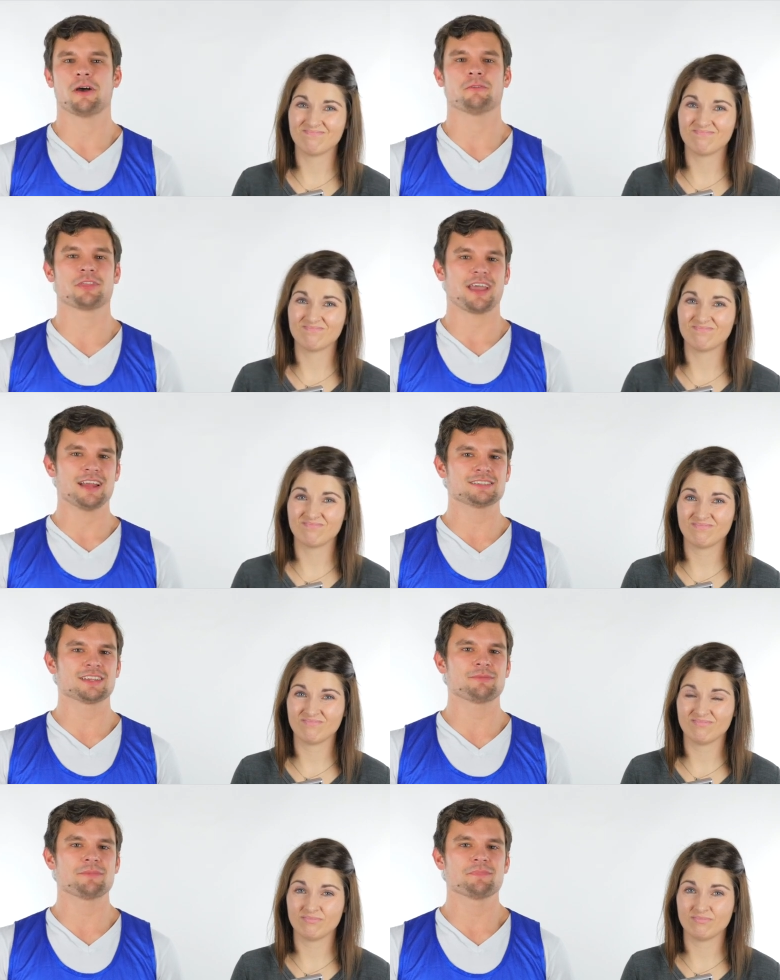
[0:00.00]
Speaker 1: over the age
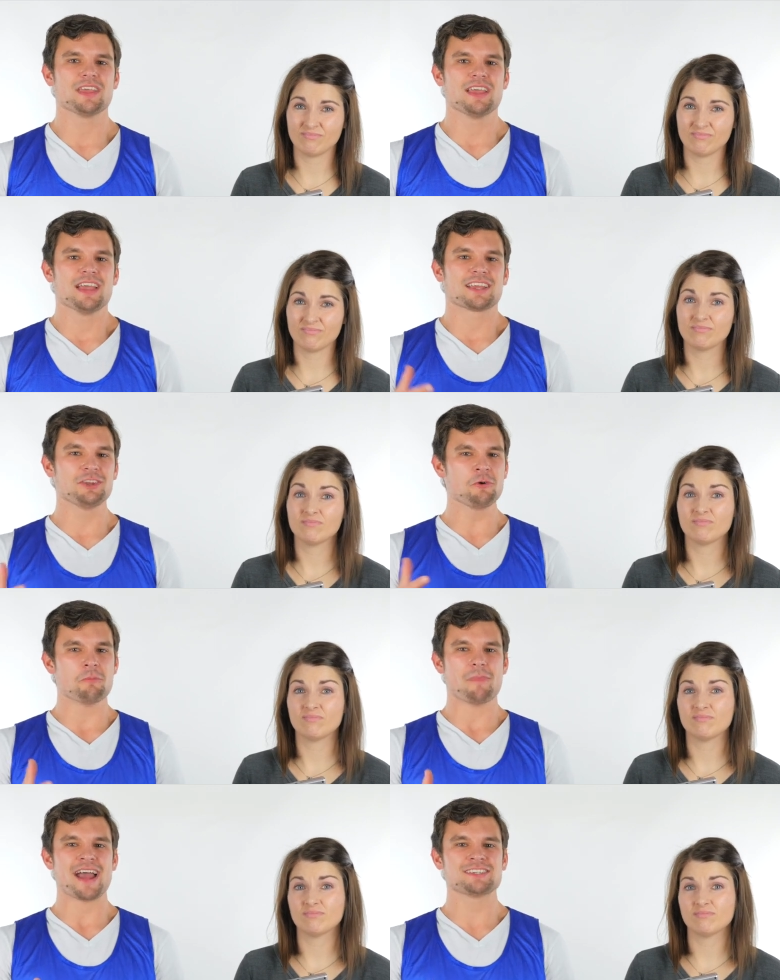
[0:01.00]
limit. Can you
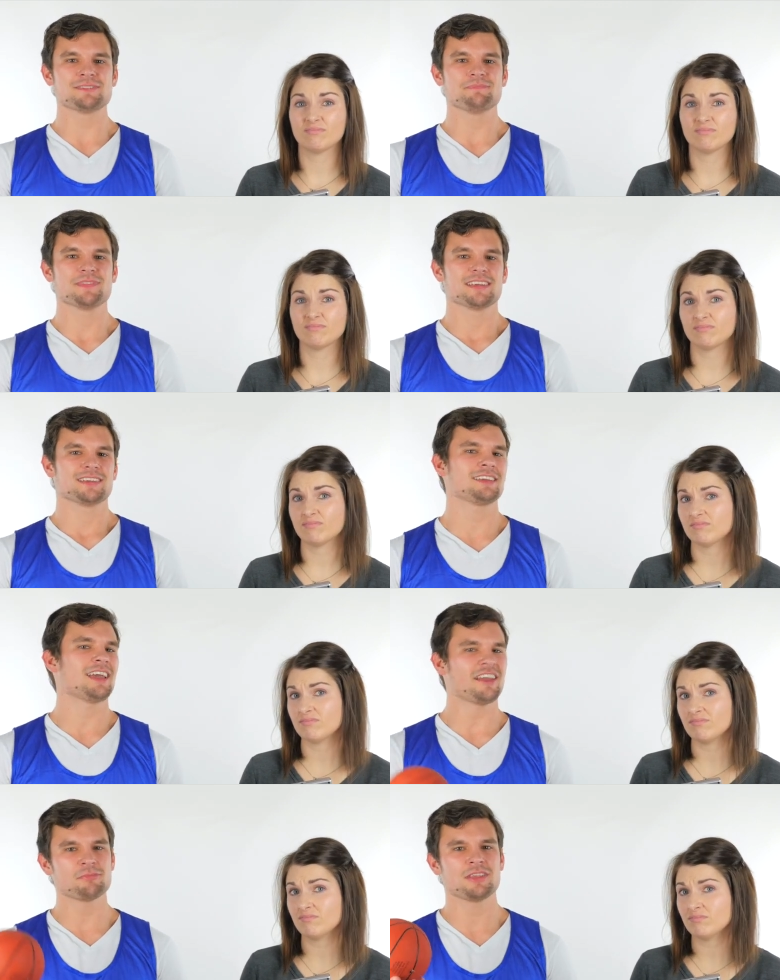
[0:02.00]
imagine? He
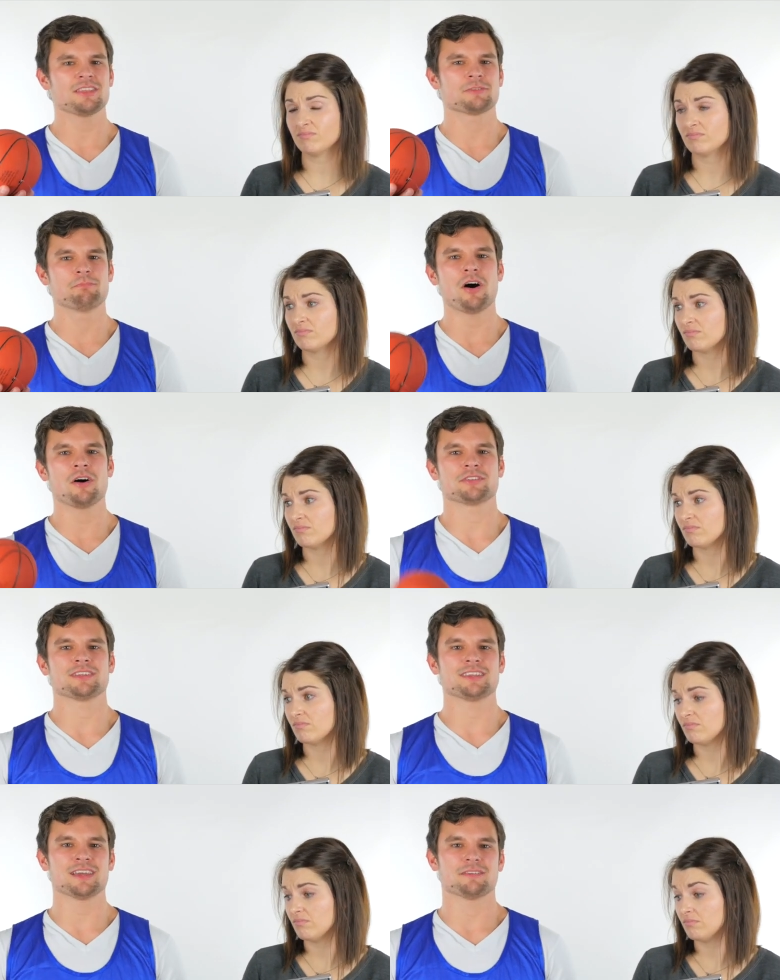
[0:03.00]
gave me this ball as
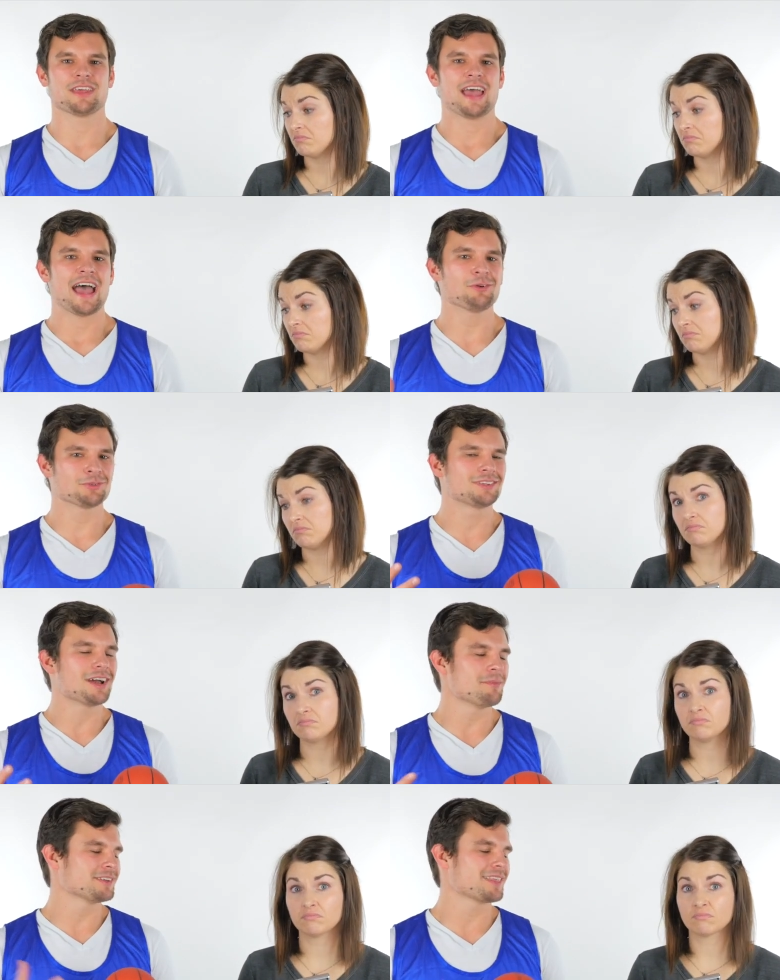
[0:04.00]
a gift. How
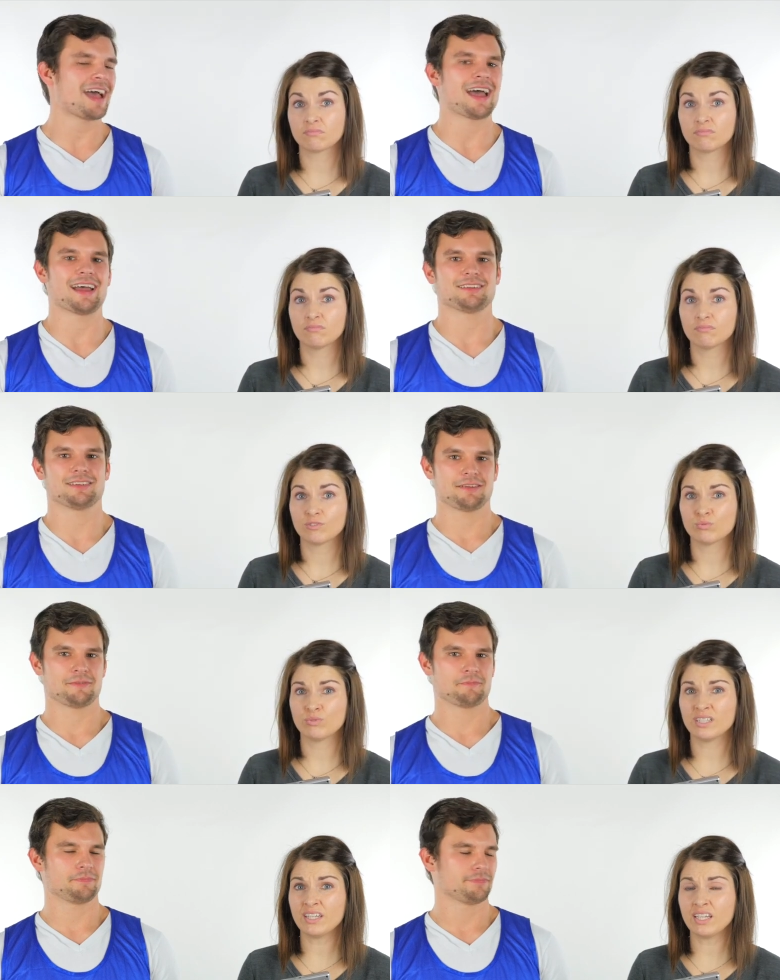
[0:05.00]
dumb is that?
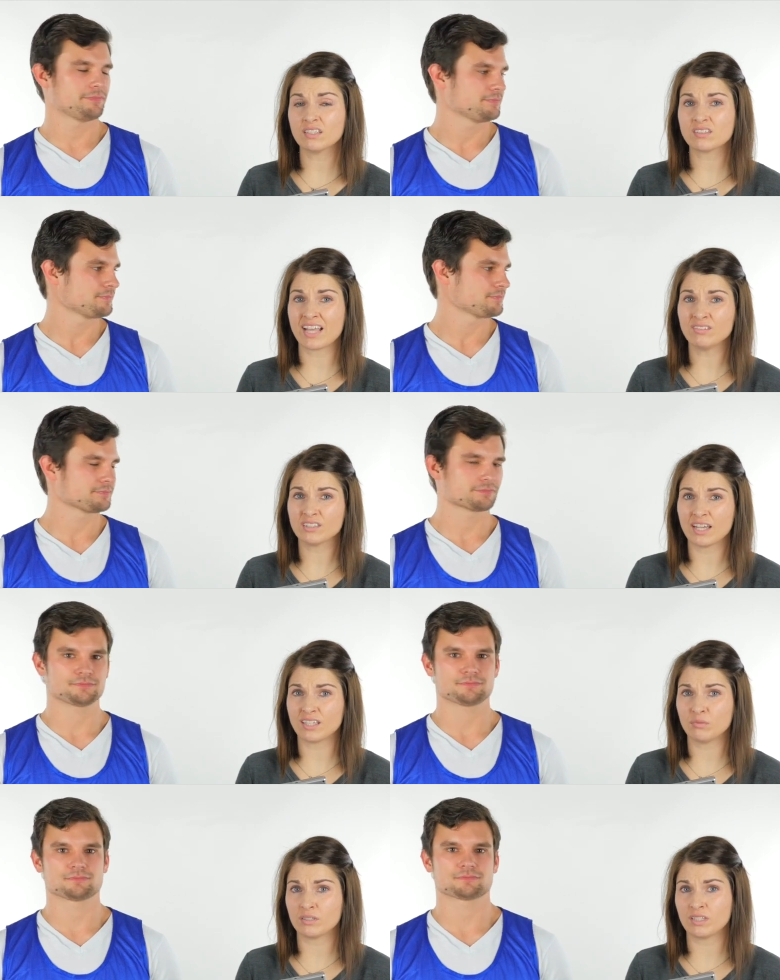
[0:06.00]
Speaker 2: Really? It sounds like
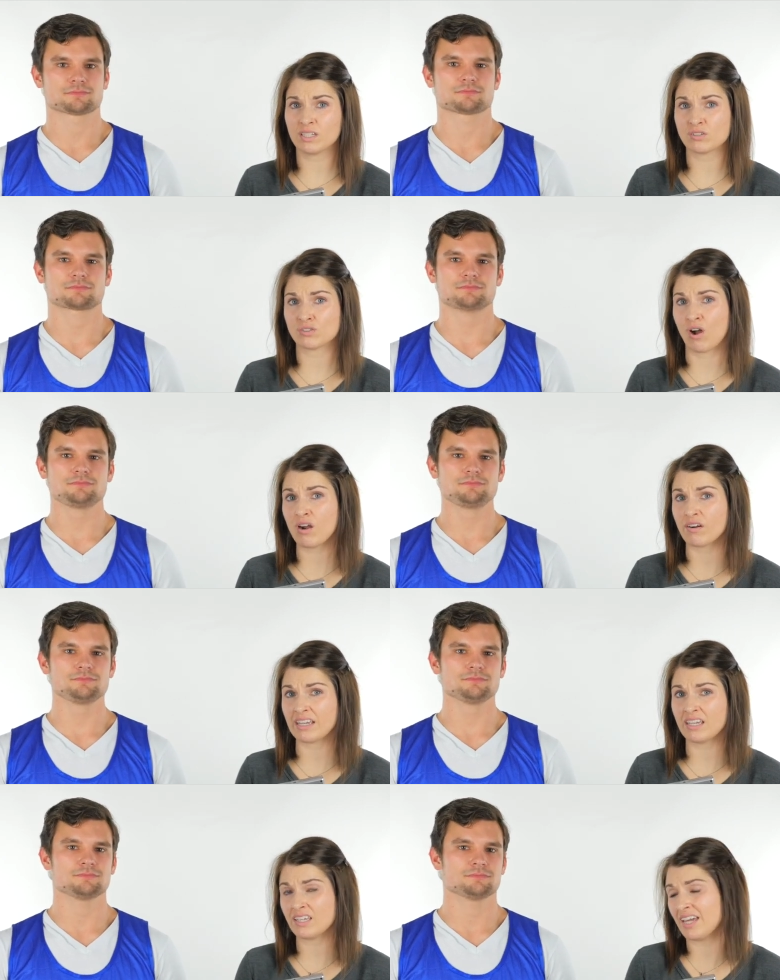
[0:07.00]
he really is
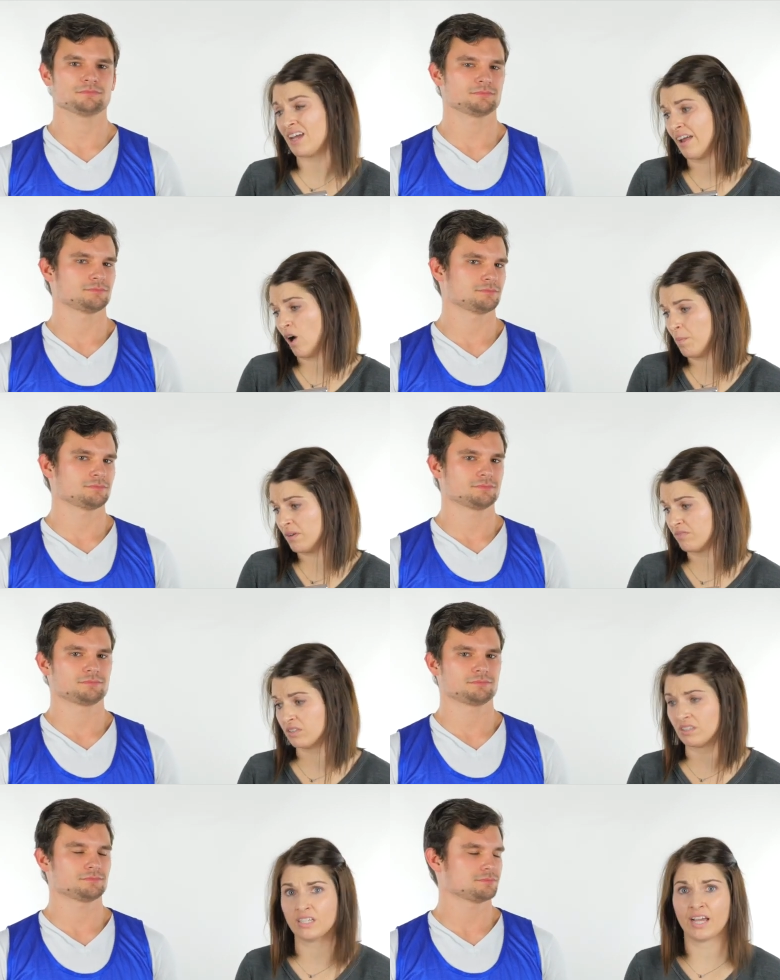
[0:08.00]
sorry. He can't help it if
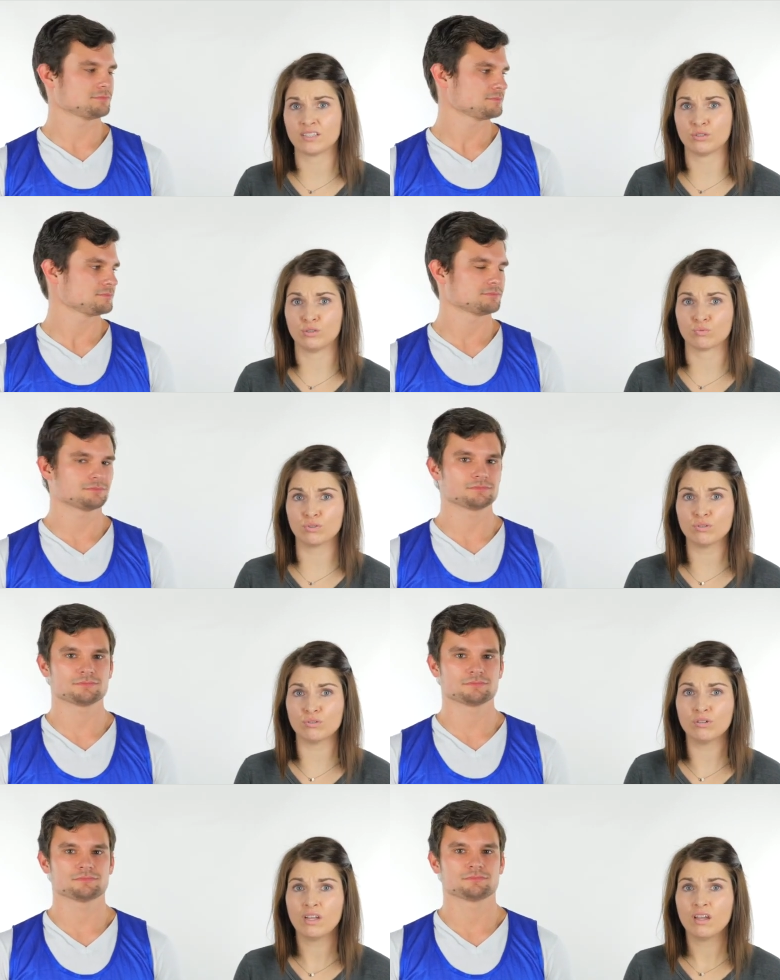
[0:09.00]
the league has a new
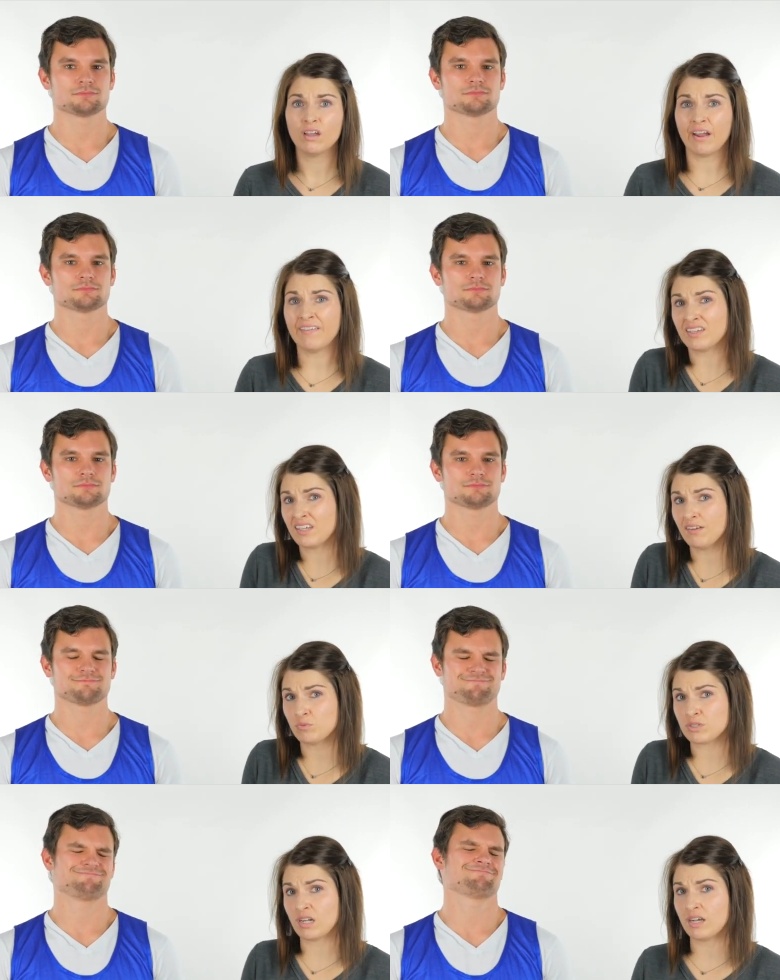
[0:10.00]
rule. And the gift was a